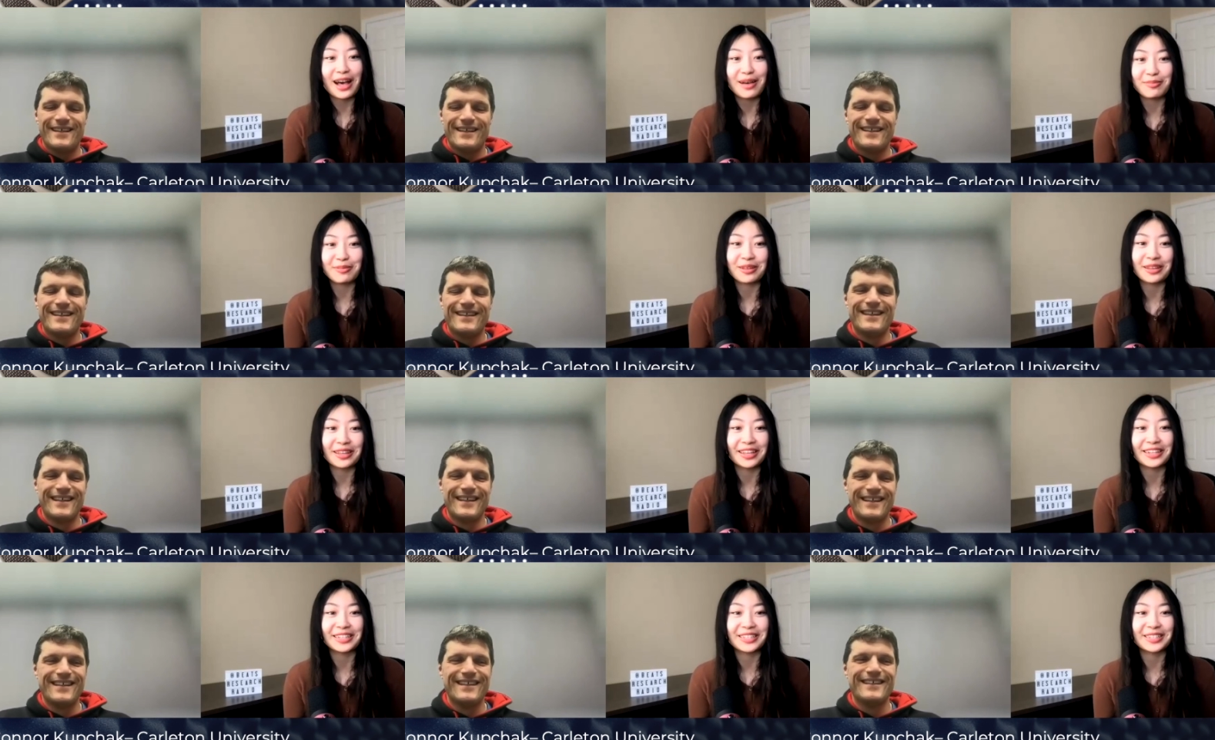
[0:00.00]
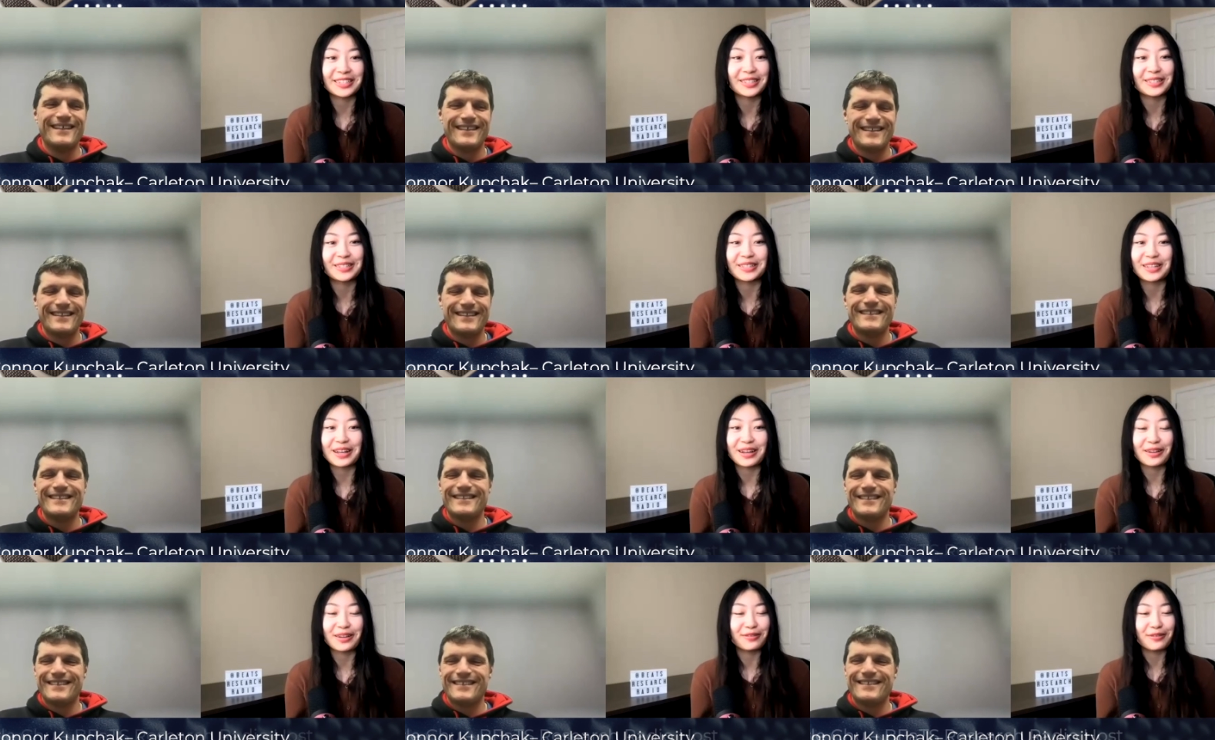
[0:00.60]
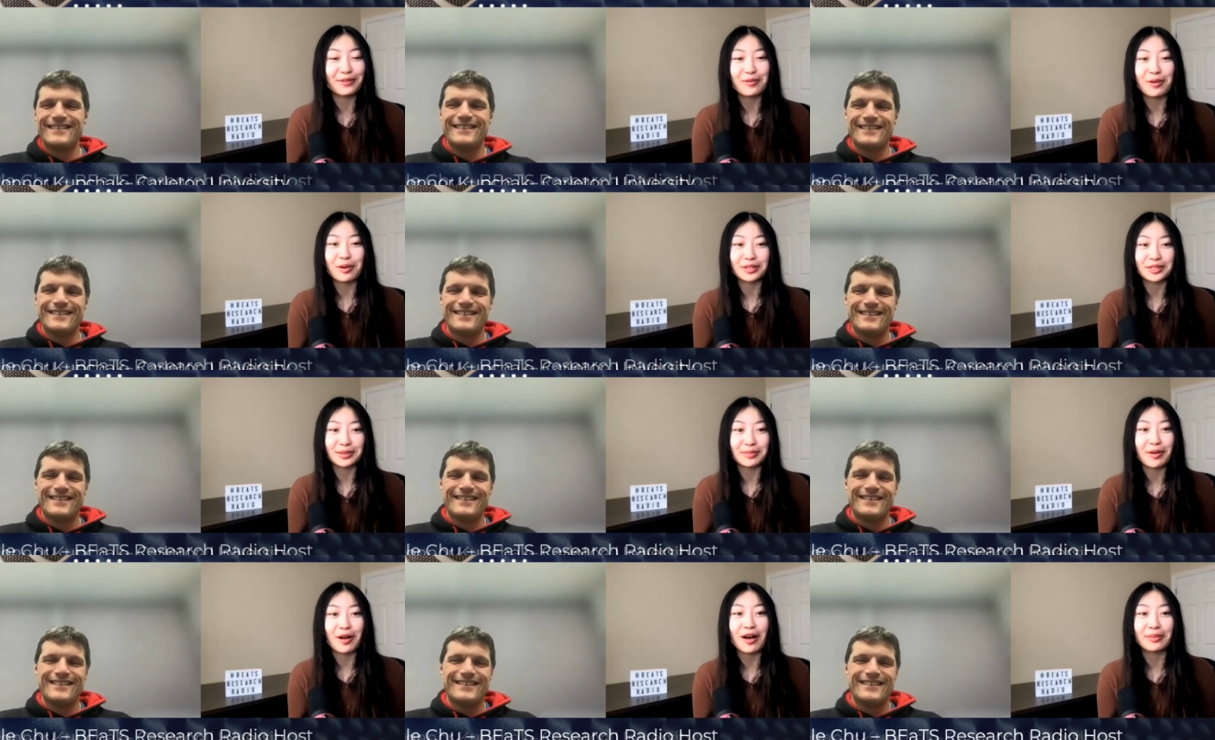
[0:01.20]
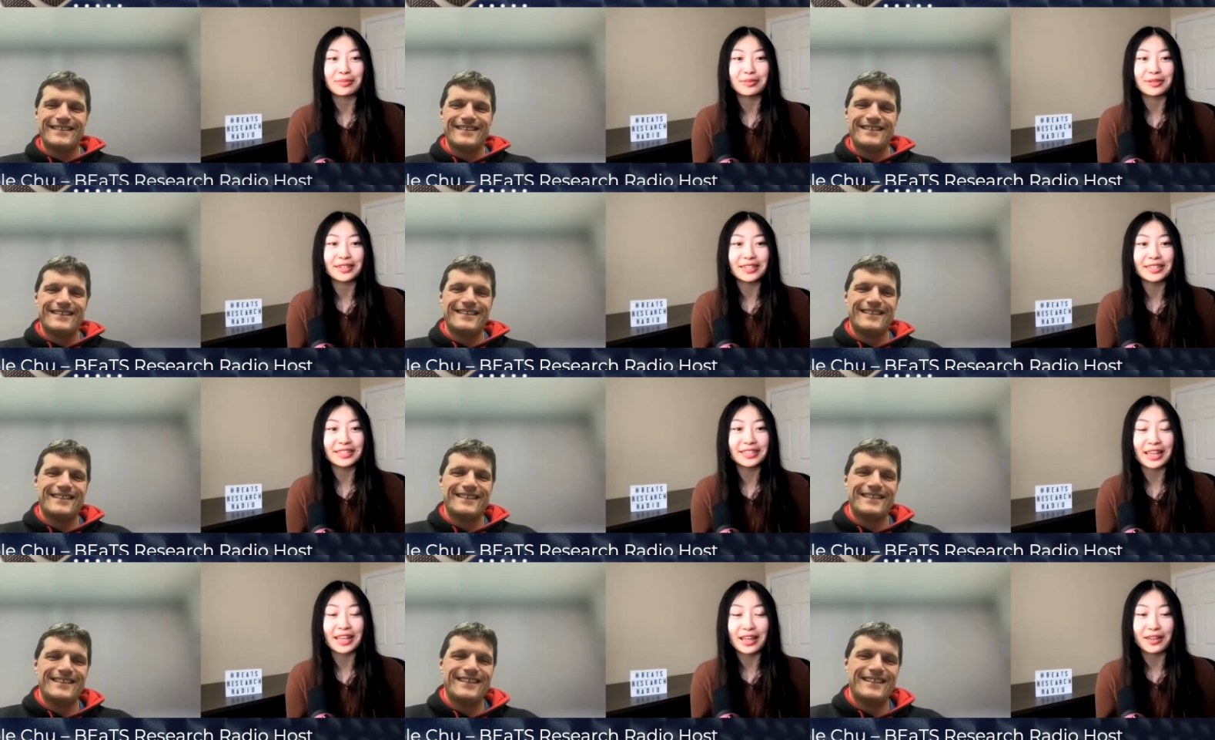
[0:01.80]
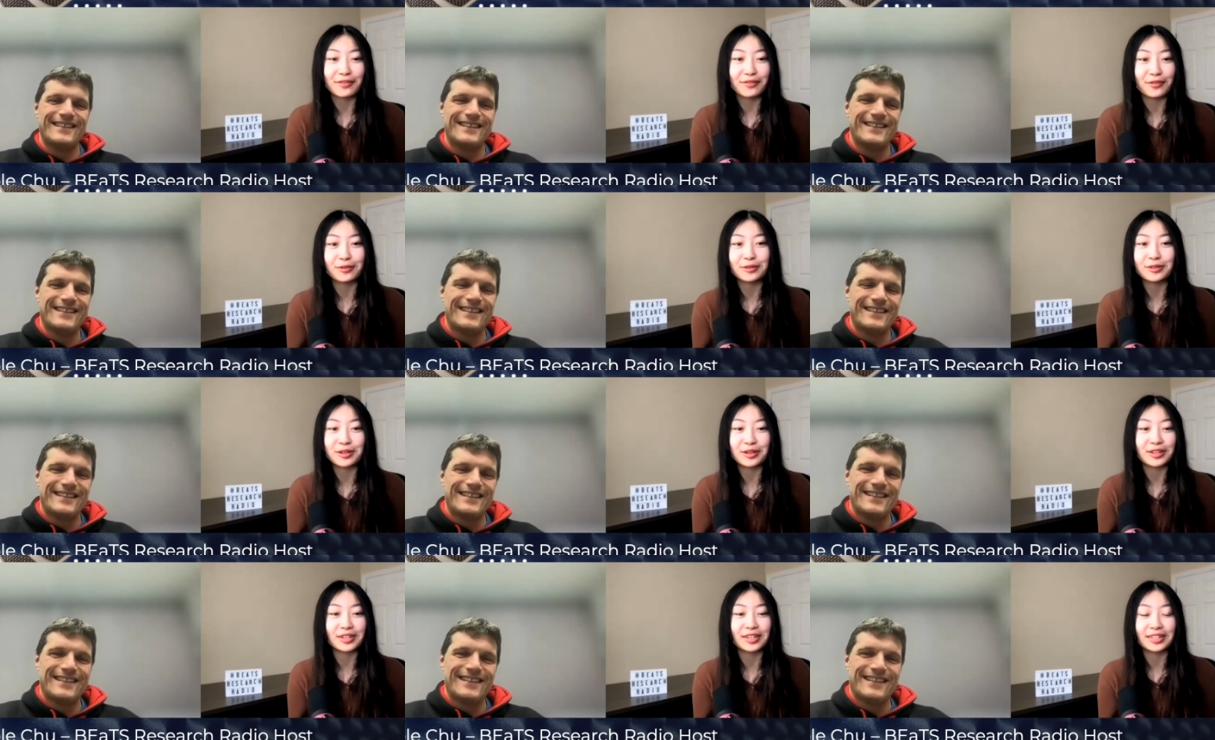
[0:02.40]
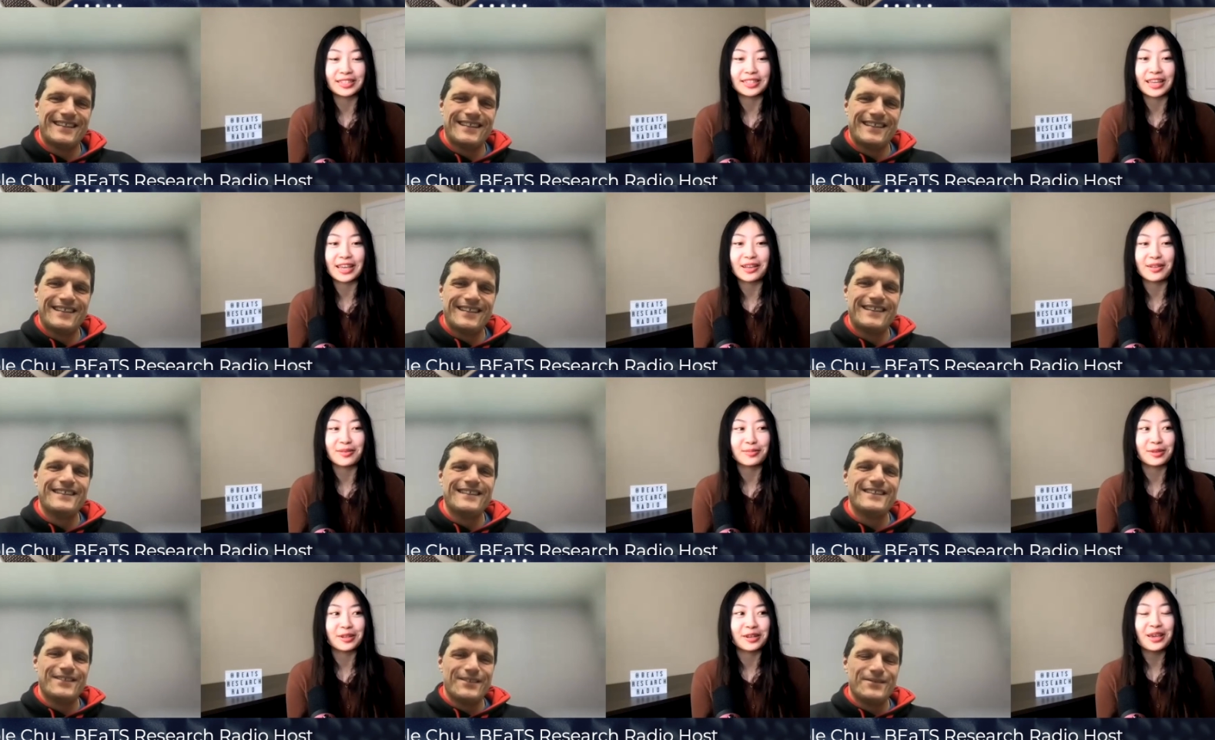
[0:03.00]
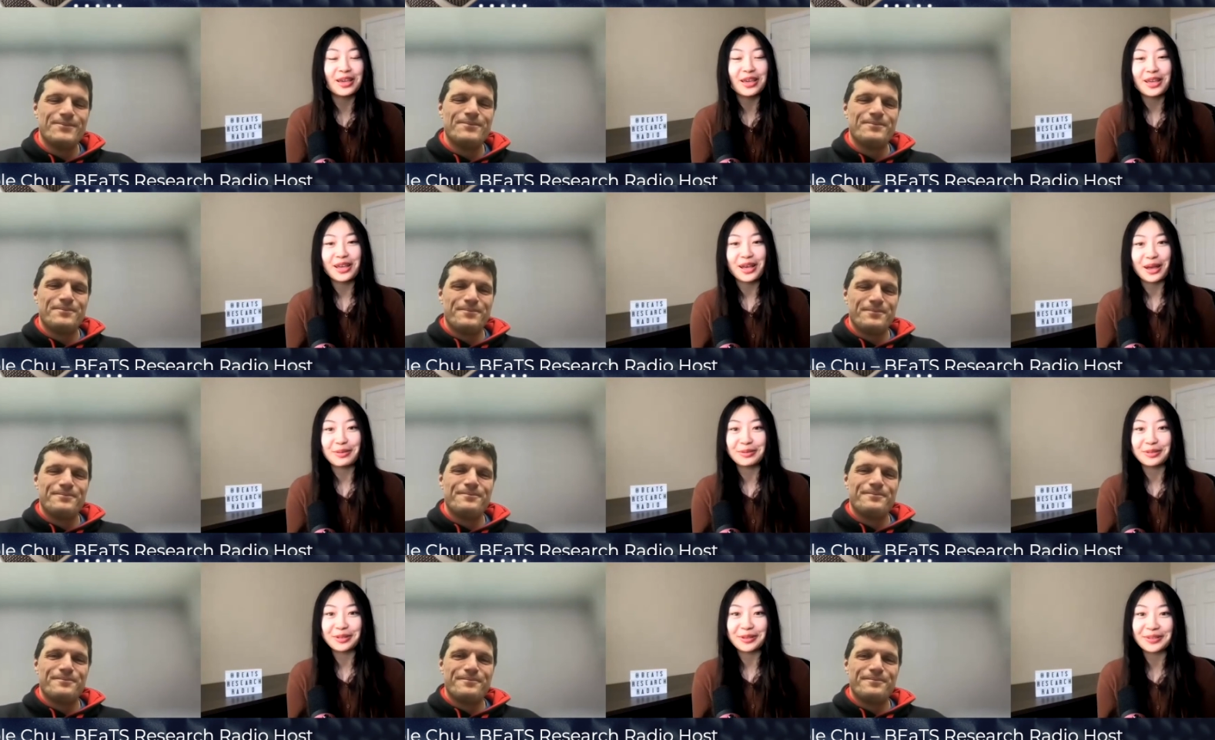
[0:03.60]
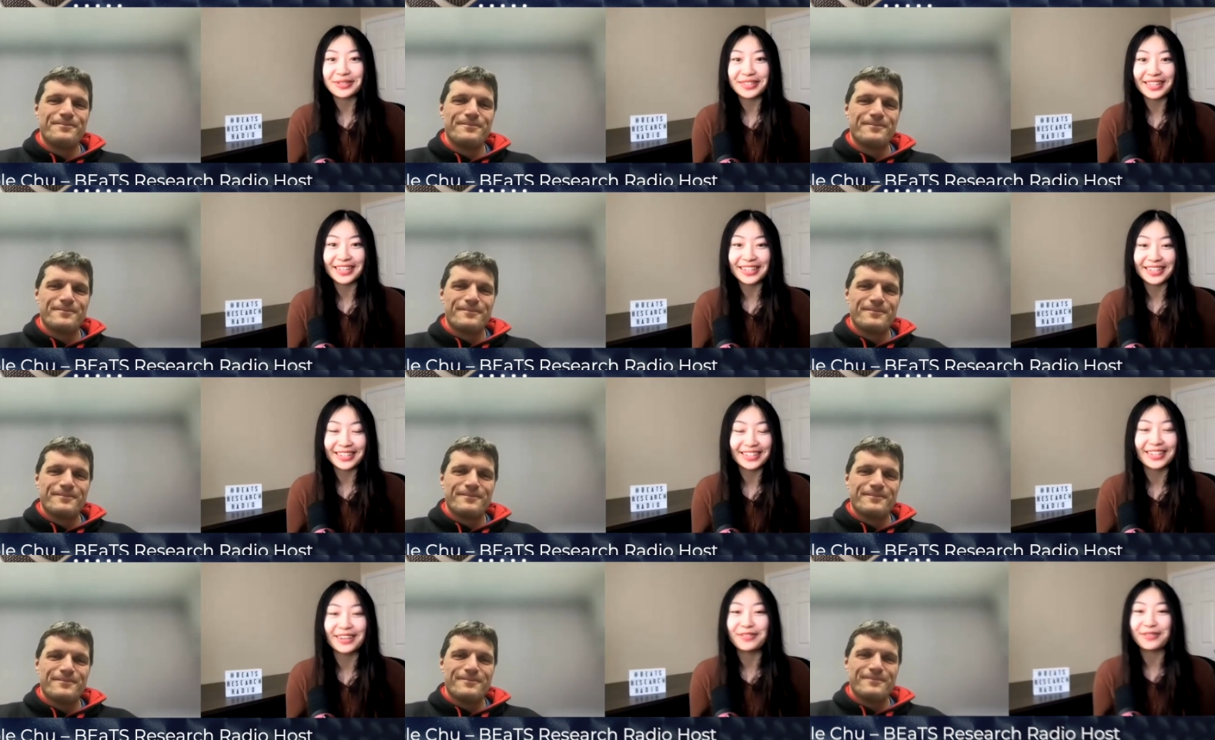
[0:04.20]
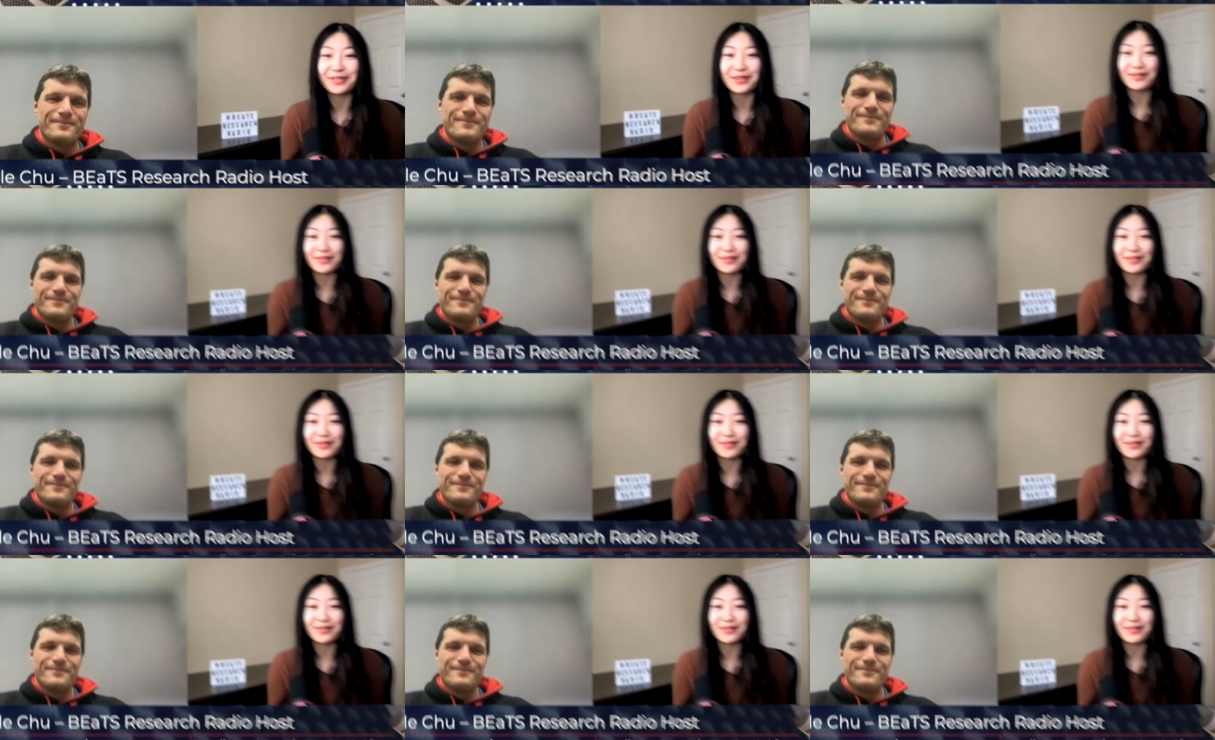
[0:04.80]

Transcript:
Speaker 1: applications of quantum optics and photon entanglement. I'm sure it was like definitely